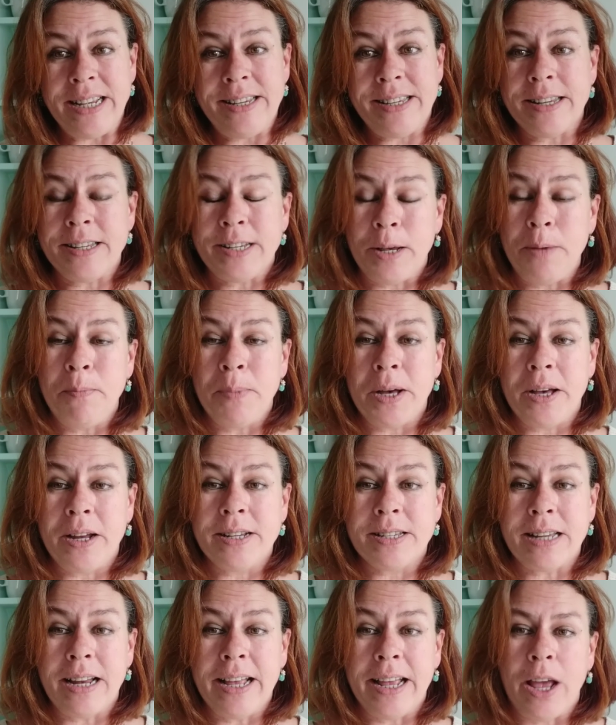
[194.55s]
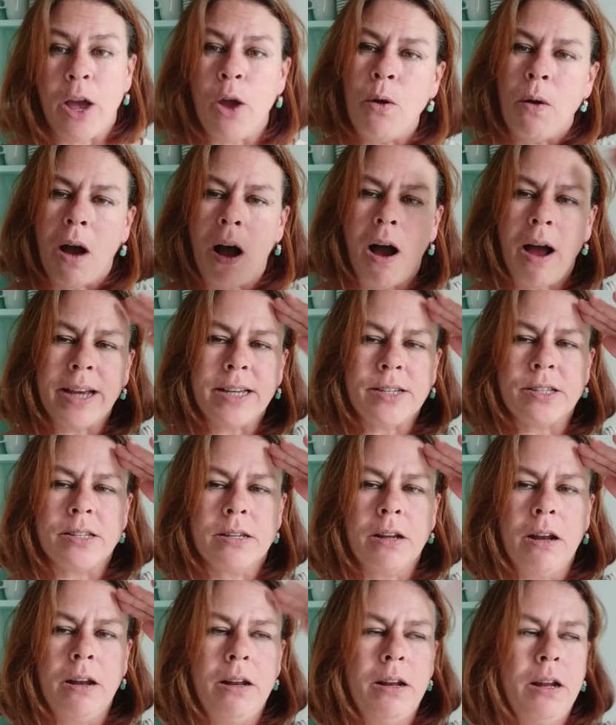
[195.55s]
Sir Tim Berners-Lee, who I
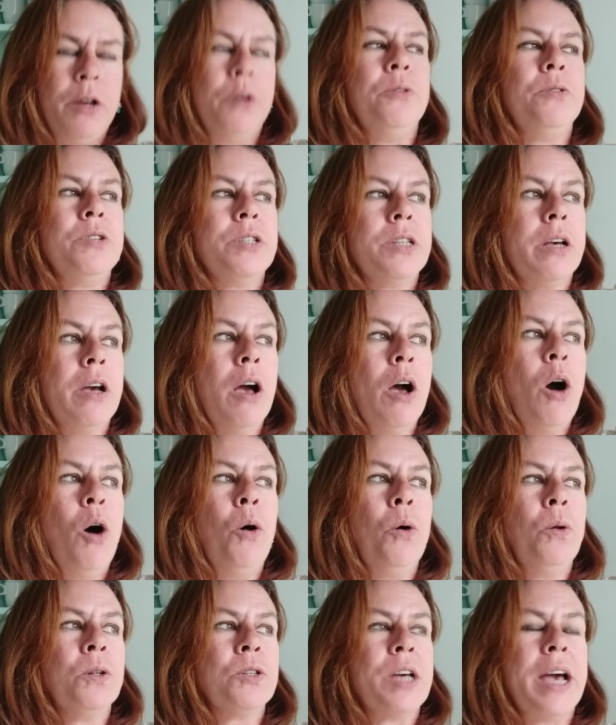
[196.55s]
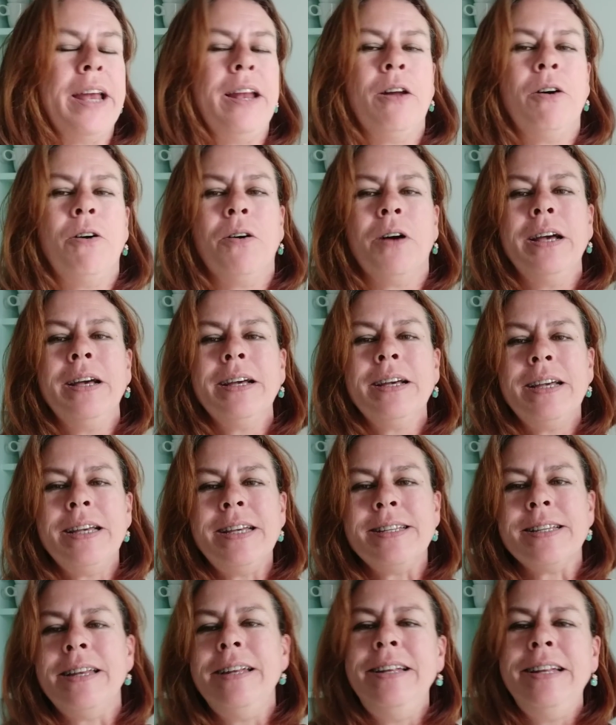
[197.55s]
salute all day long.
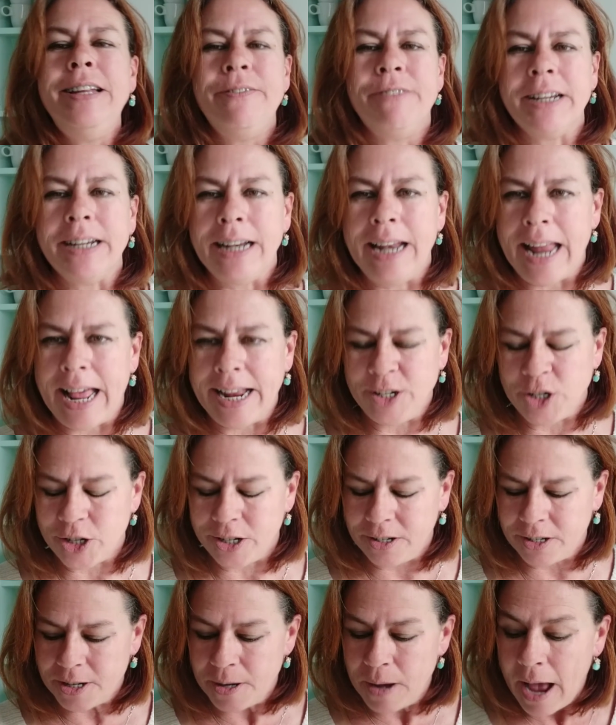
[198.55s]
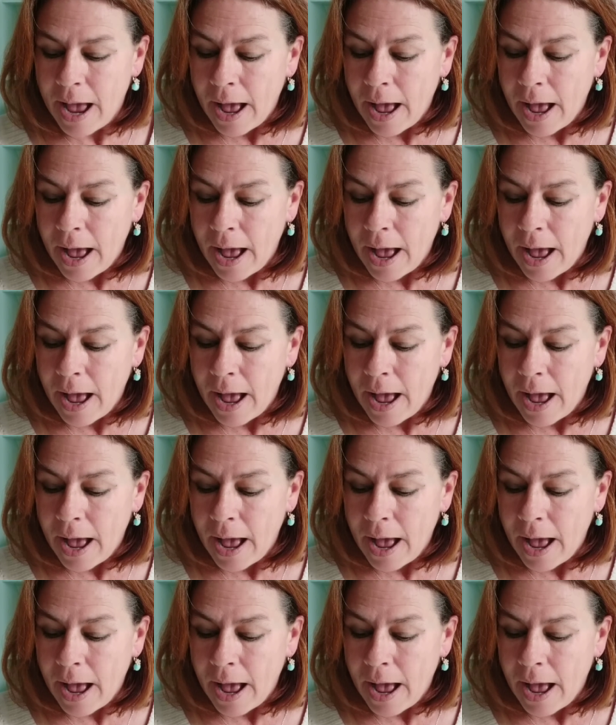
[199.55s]
He's a living legend.